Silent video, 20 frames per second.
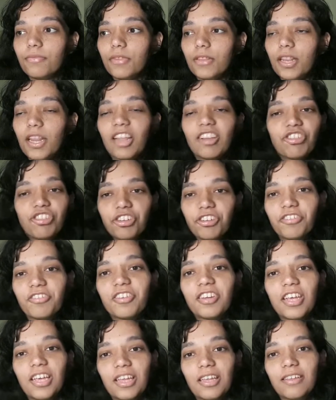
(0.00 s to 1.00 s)
Let's
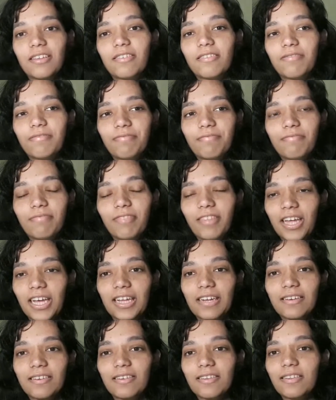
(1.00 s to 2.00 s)
just say
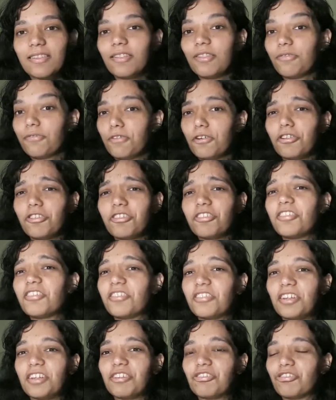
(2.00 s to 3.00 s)
that. The forest
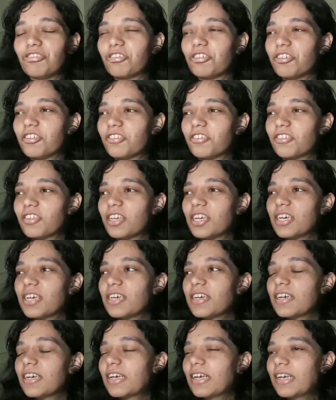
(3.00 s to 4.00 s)
is dangerous.
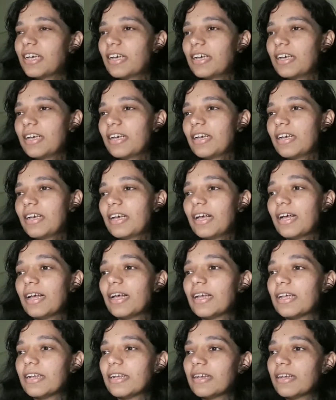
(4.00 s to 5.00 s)

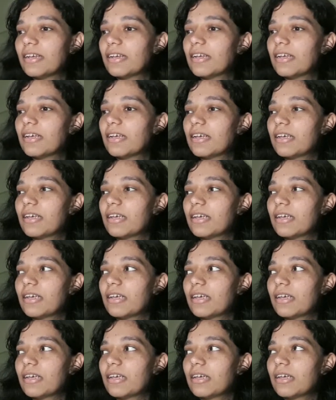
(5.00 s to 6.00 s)
And
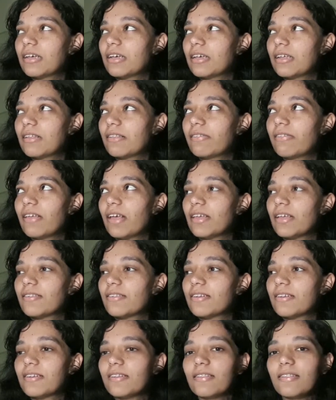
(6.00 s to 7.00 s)
there are
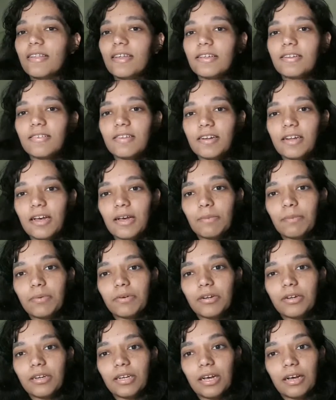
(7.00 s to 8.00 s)
certain things that
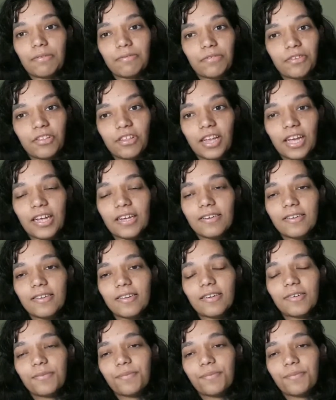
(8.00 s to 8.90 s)
happen after that.